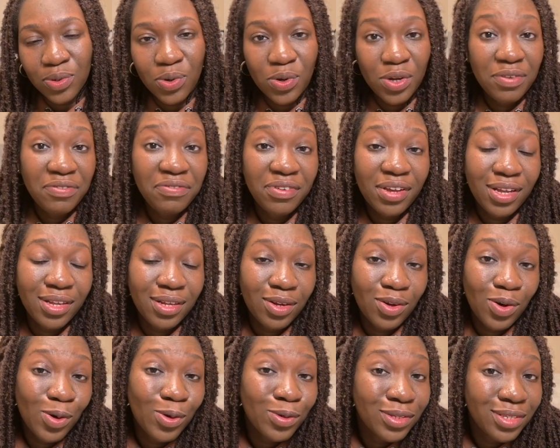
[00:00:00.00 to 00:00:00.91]
Or if you are
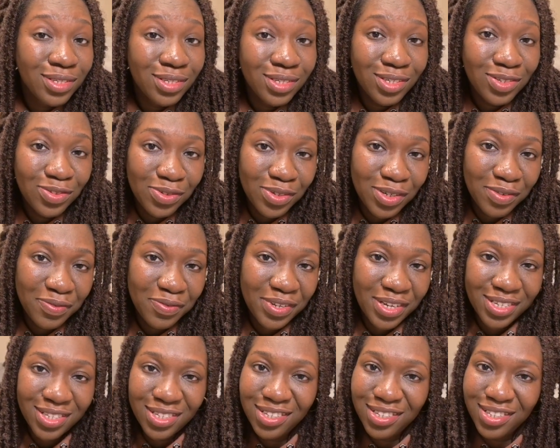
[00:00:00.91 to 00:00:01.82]
considering, if you
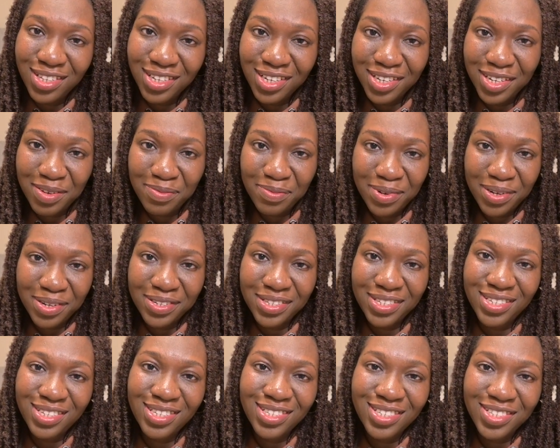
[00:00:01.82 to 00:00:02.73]
are still thinking
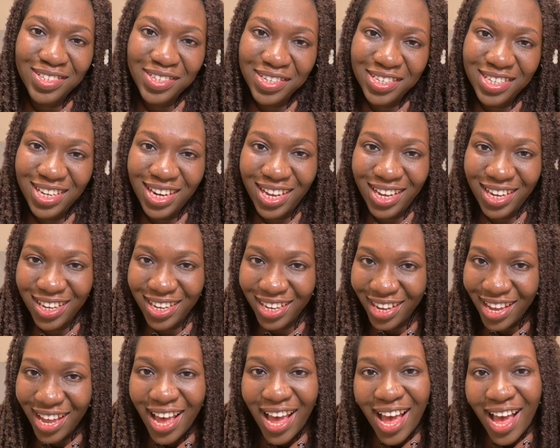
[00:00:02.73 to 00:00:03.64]
about it, just like
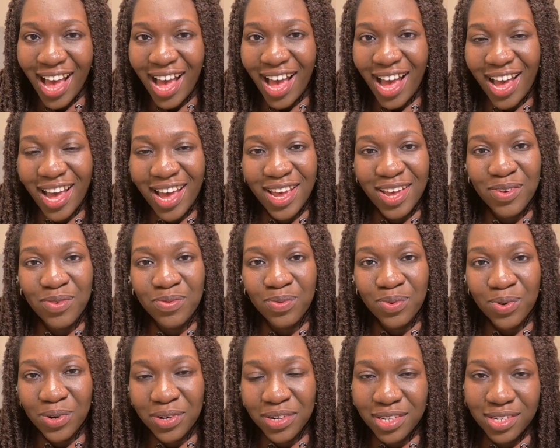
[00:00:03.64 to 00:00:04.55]
I
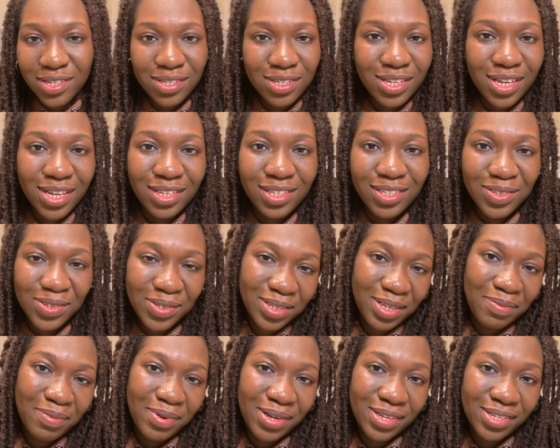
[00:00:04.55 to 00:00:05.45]
thought
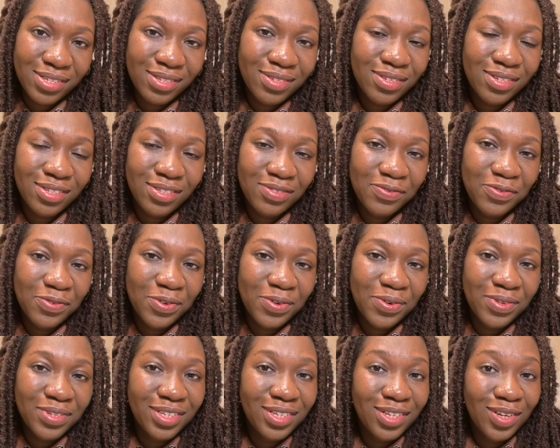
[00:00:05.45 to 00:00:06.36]
about it
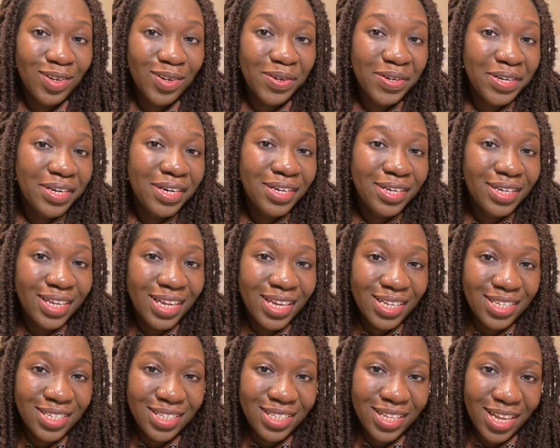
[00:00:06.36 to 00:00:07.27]
for the
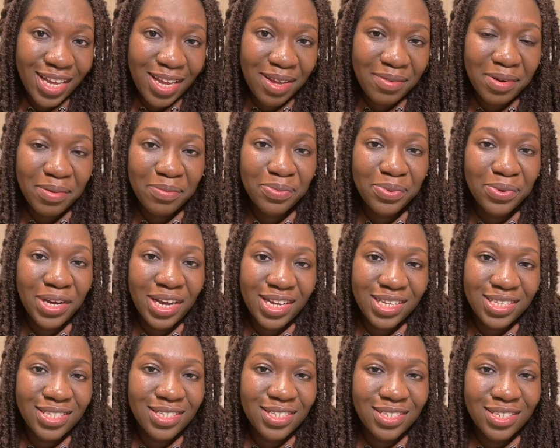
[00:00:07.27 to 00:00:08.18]
longest time and
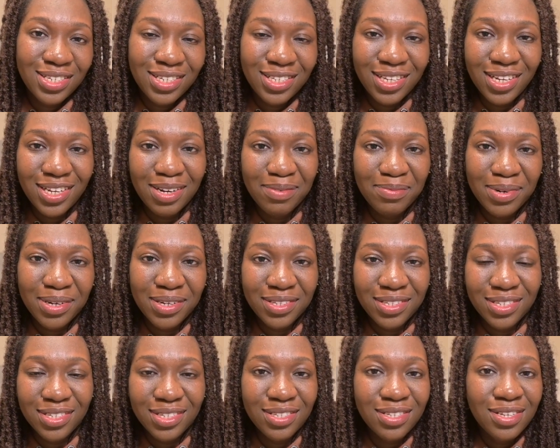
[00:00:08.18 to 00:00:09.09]
procrastinated
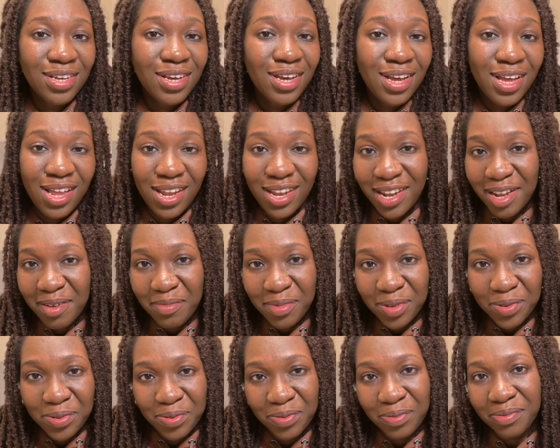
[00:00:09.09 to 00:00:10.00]
about it, let me
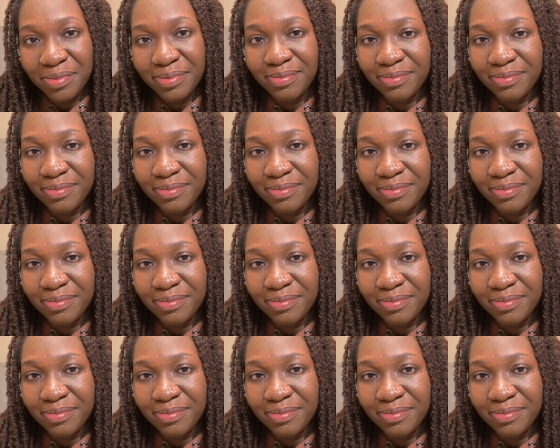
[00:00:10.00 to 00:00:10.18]
know